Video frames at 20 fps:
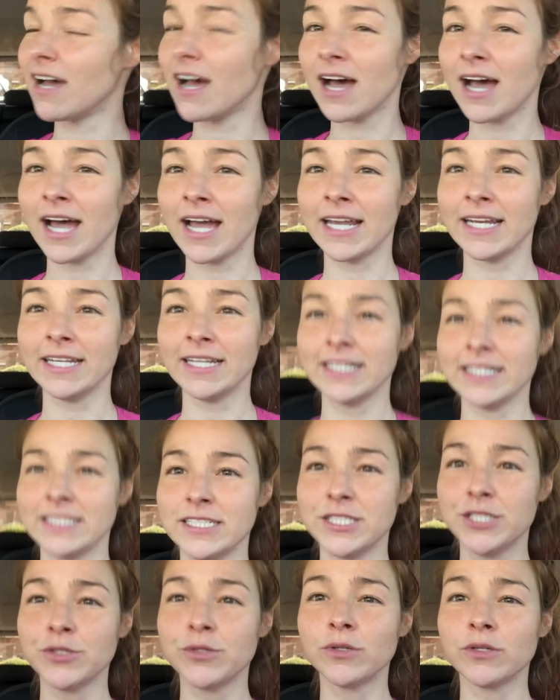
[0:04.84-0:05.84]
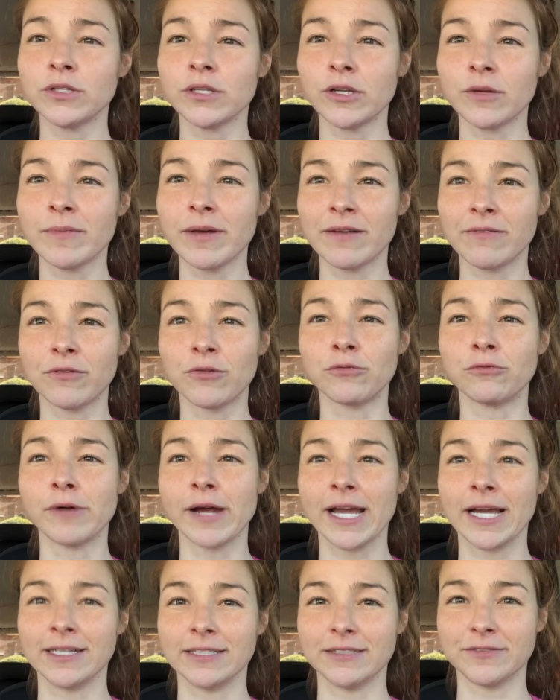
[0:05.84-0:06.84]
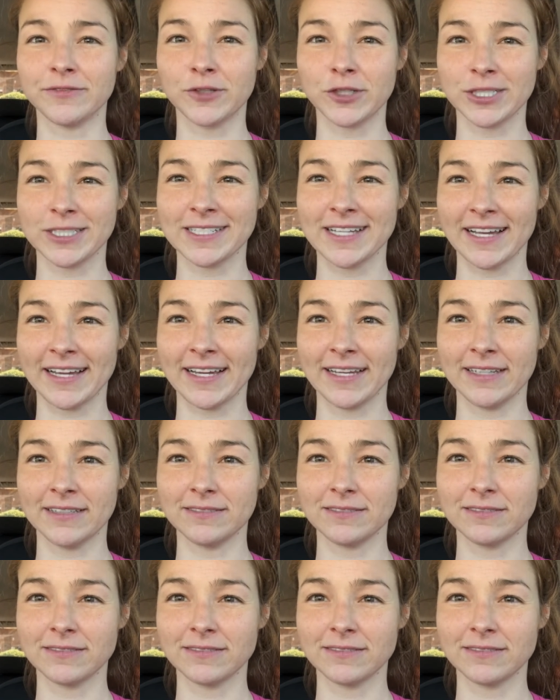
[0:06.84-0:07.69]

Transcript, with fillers: I need to do a little bit of a rant for a second.